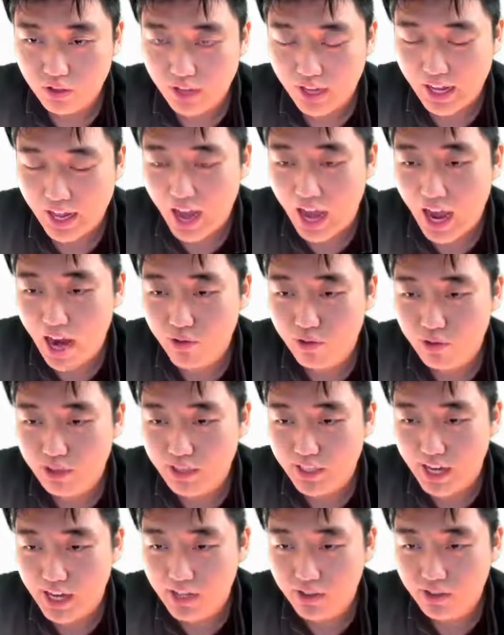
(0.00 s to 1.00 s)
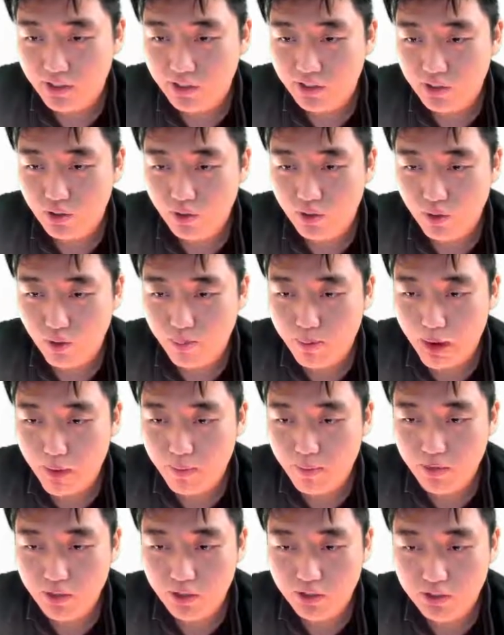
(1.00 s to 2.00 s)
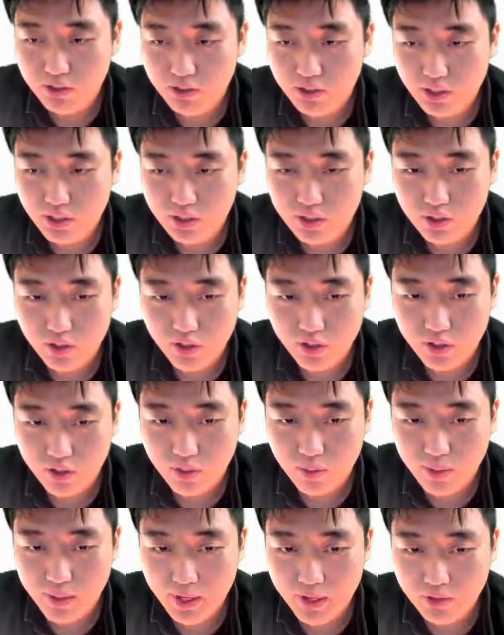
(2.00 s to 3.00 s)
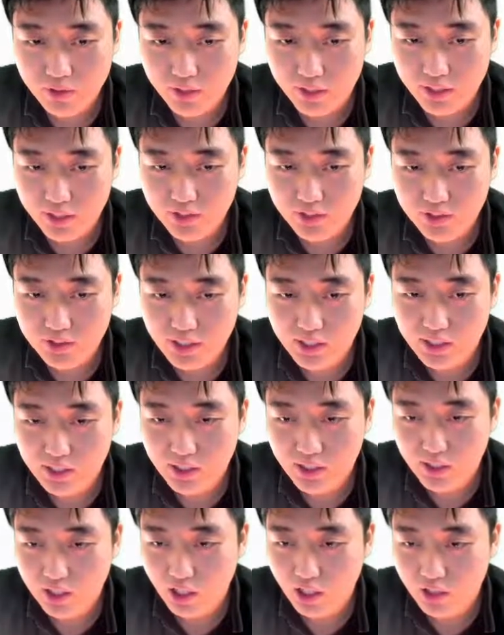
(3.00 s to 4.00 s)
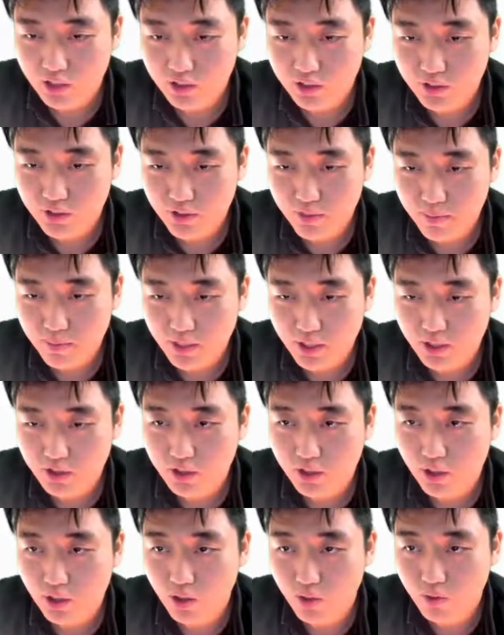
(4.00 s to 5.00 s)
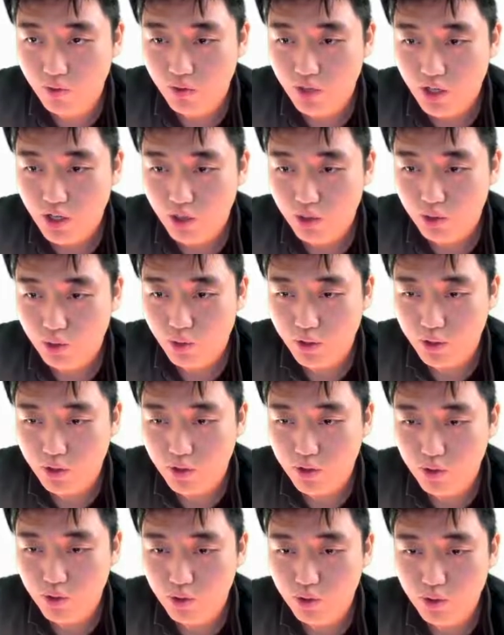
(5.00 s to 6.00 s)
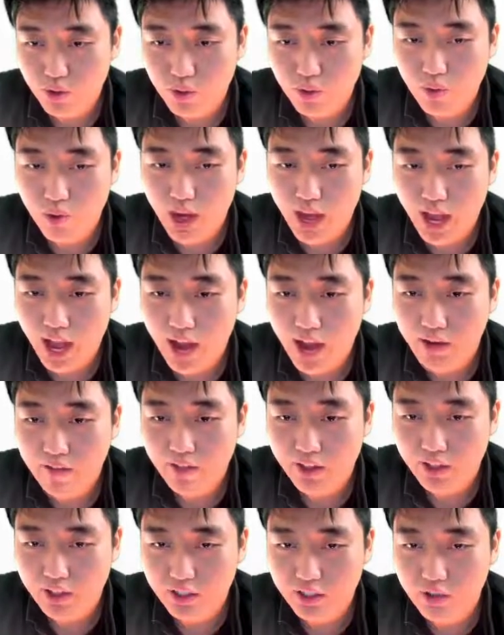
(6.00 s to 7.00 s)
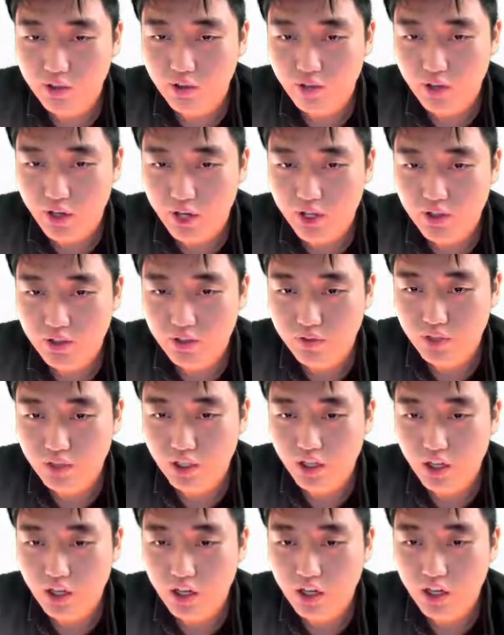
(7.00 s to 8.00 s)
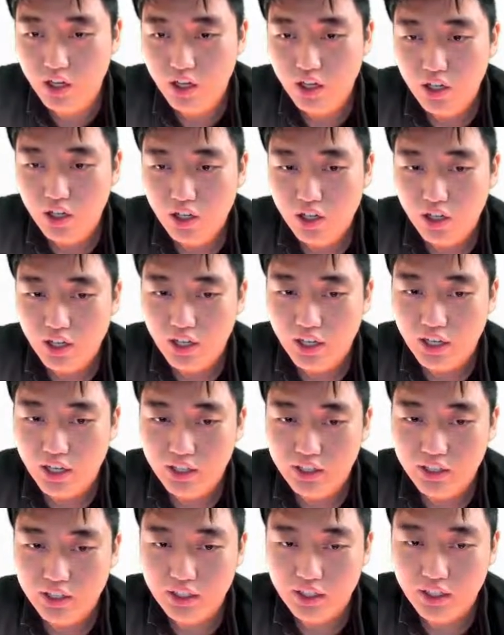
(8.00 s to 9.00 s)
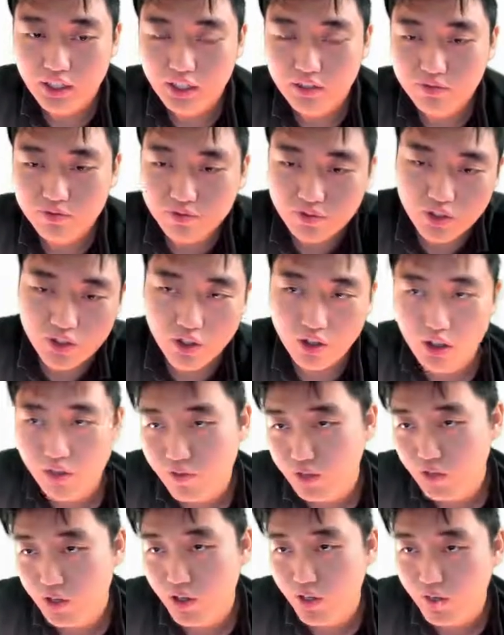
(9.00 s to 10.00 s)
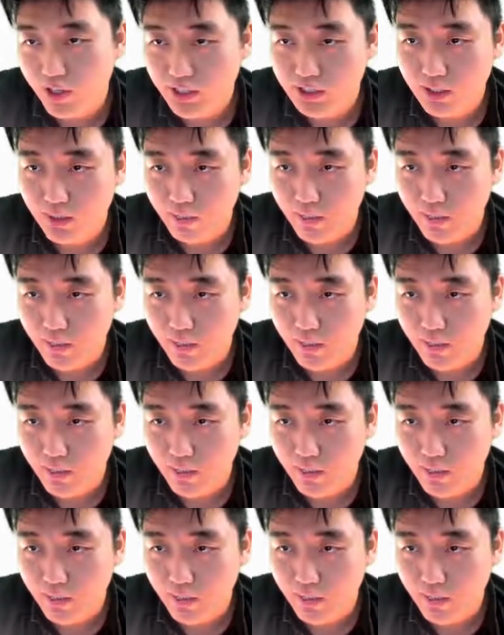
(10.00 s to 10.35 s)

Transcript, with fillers: high risk assets, So you will probably will see SAVA go back to like $16 or something. So, or 22. So you will have like a little range over here. And, uh, you know, if you're investing in